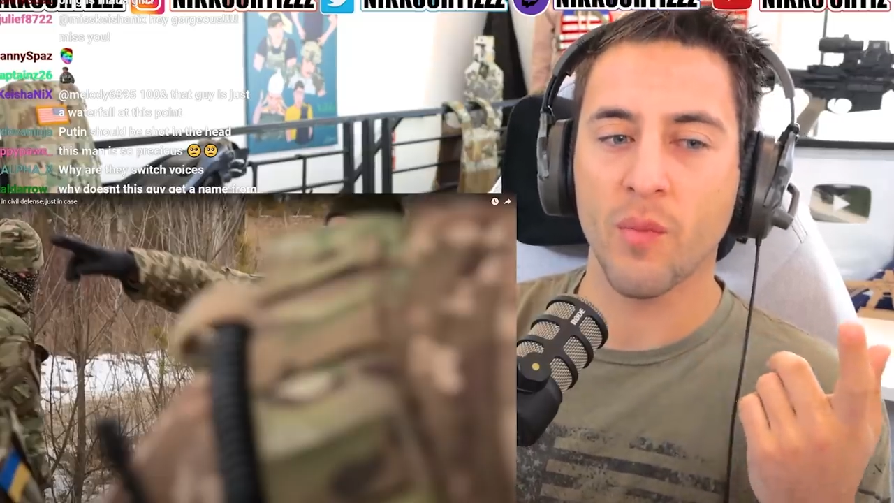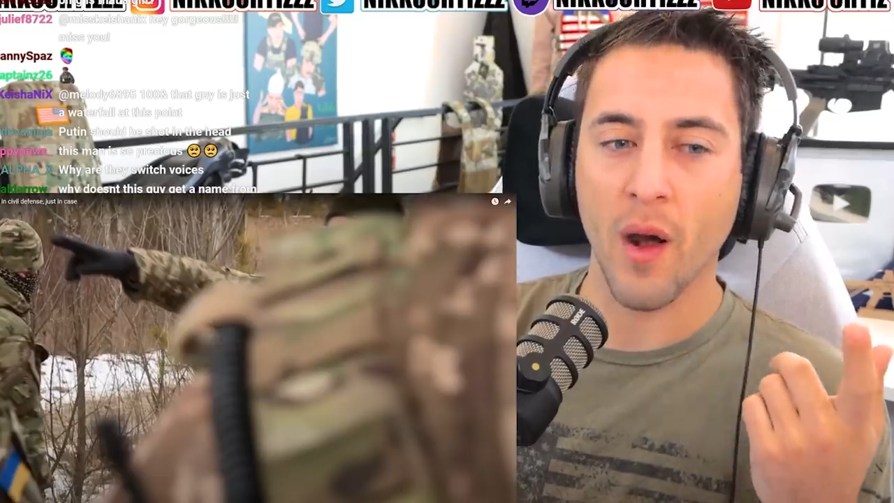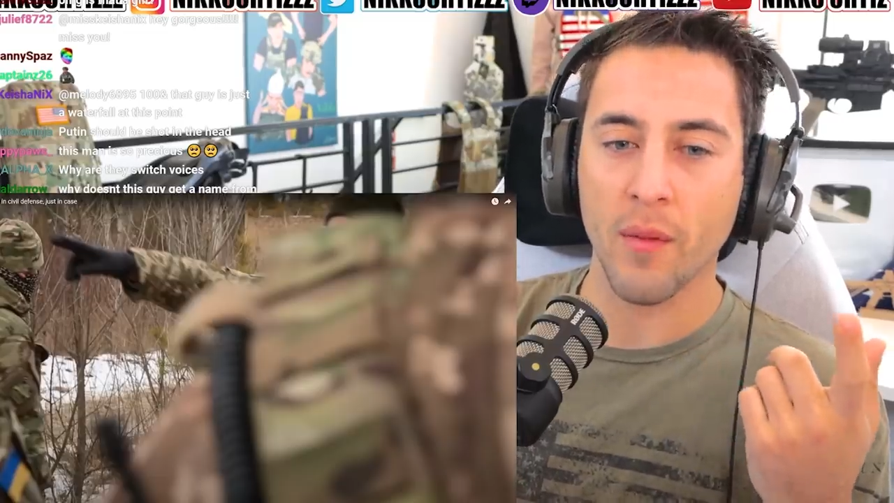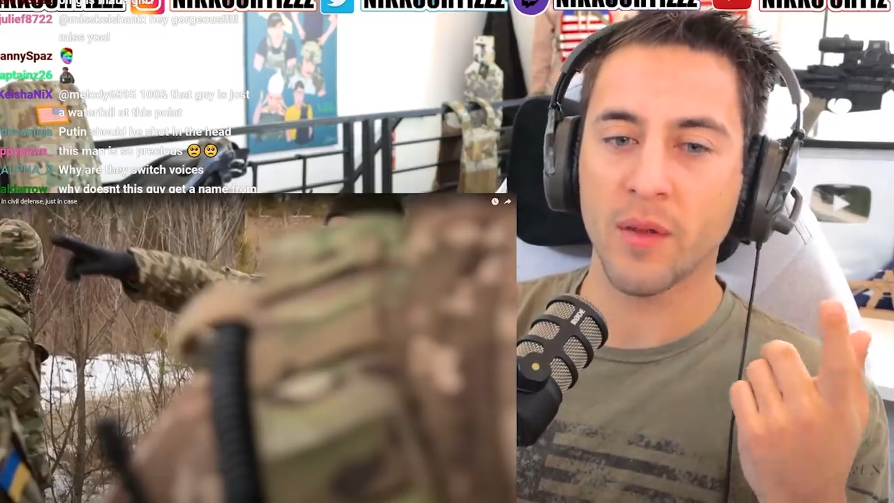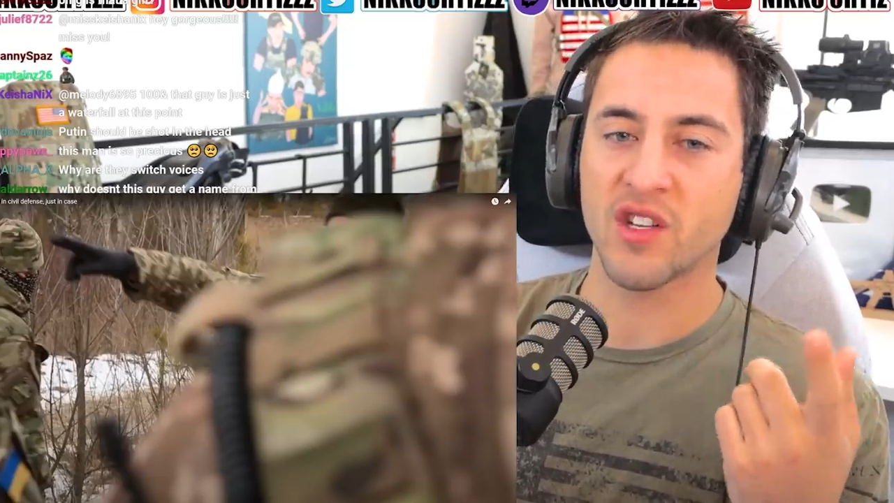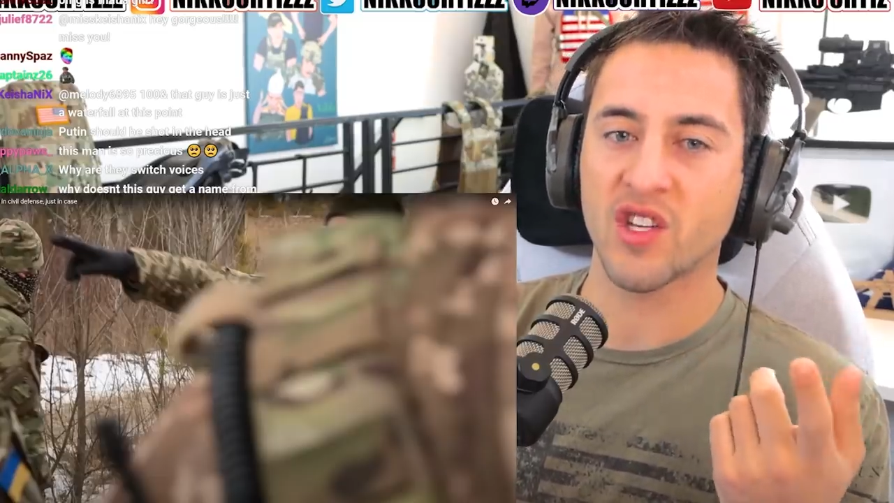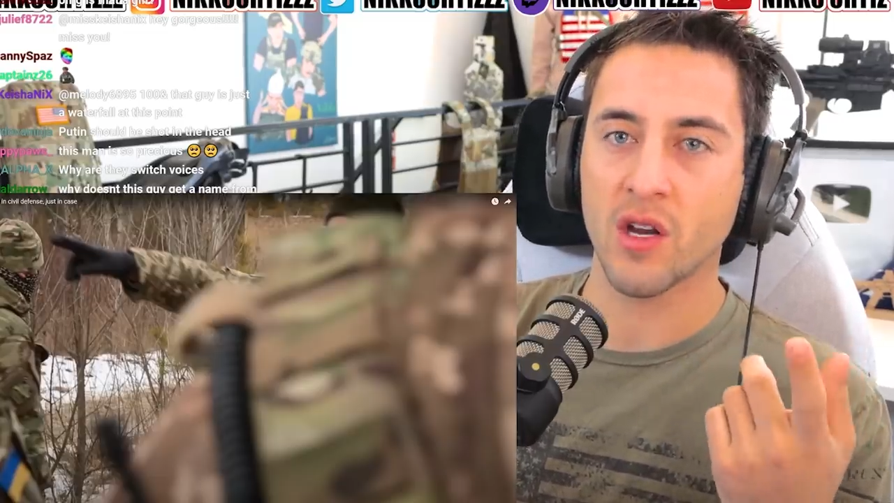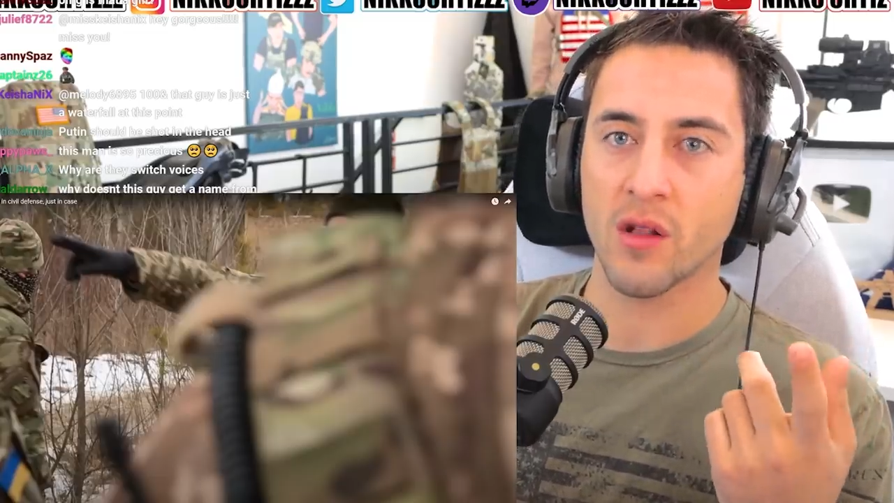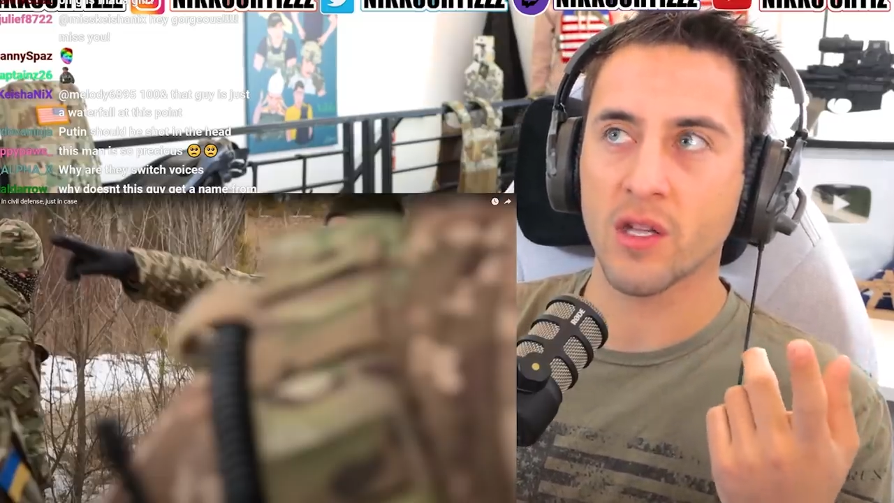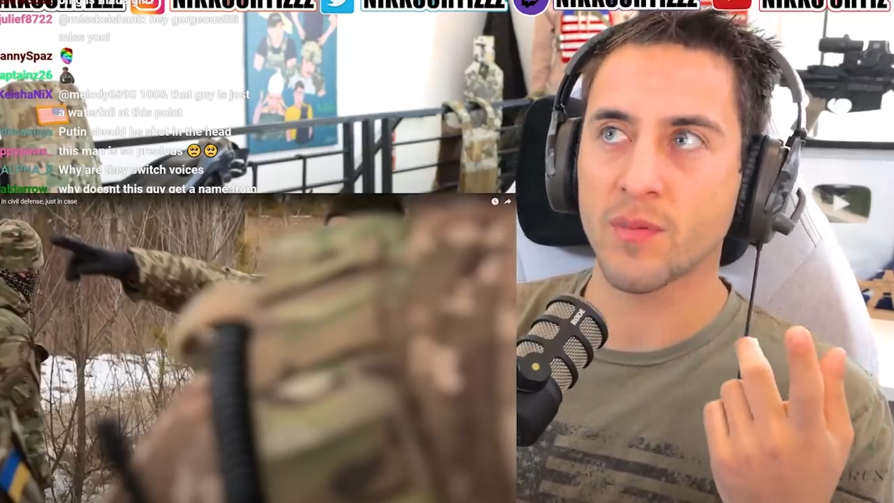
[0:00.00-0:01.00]
would probably
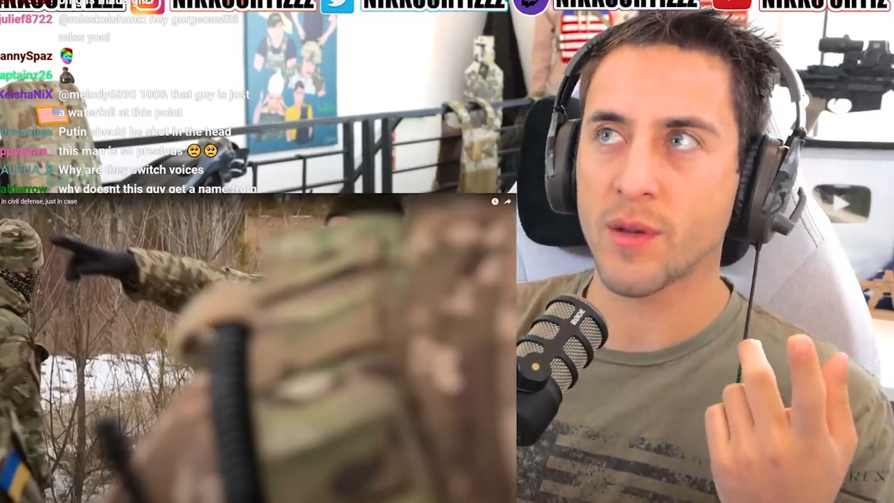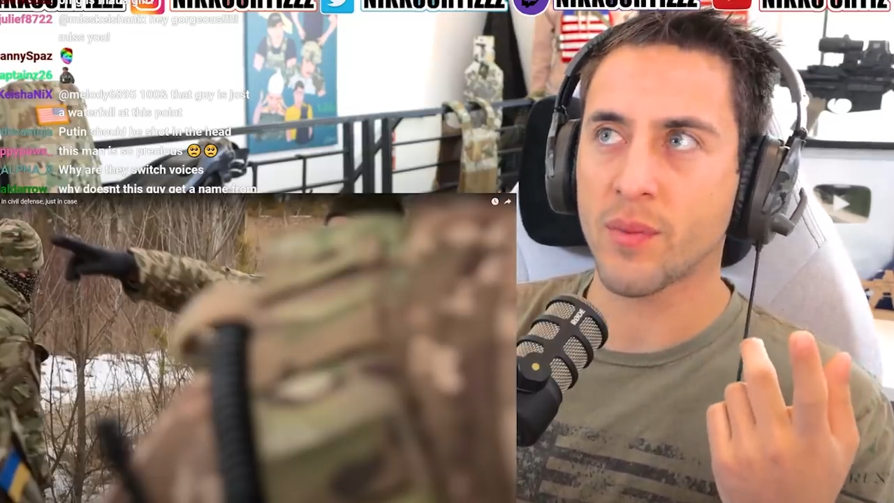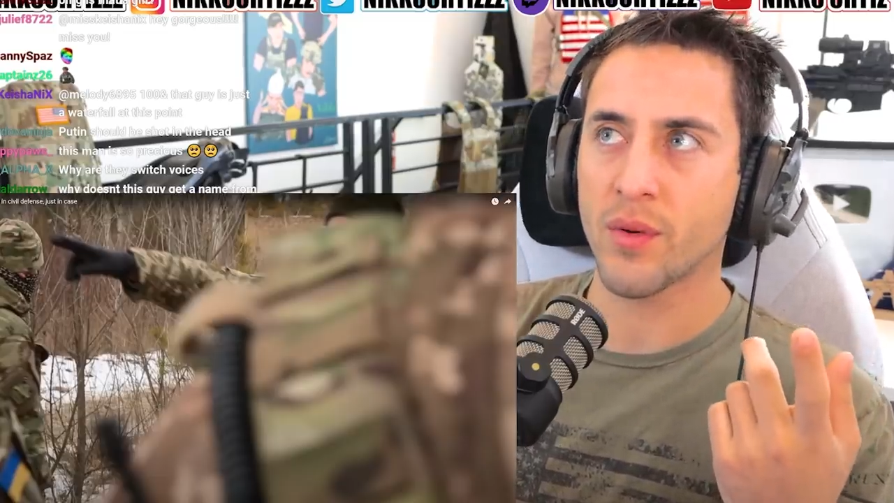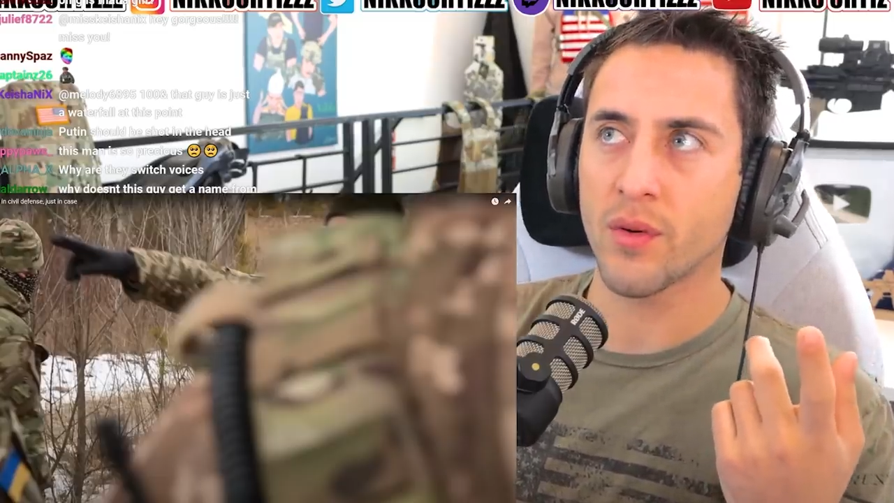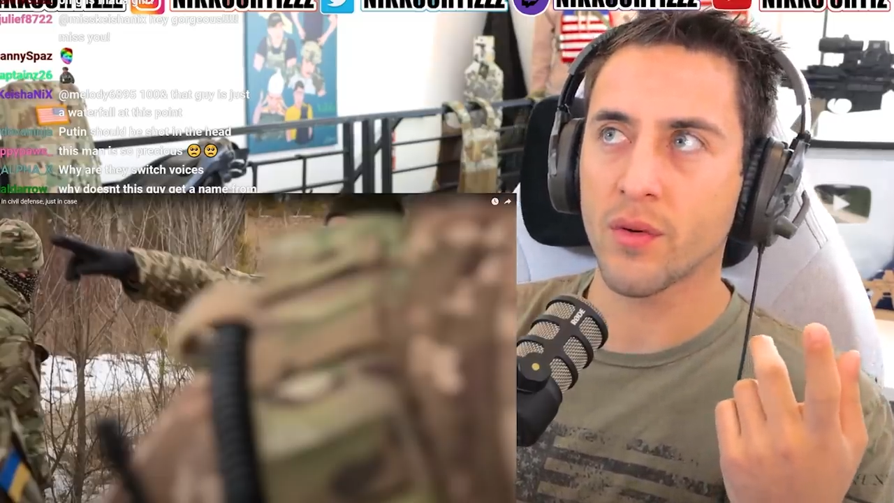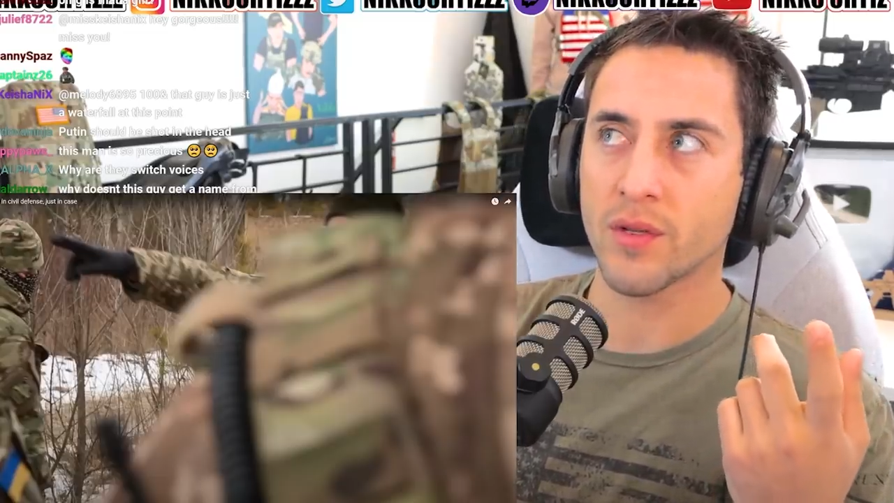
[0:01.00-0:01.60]
shit on these people,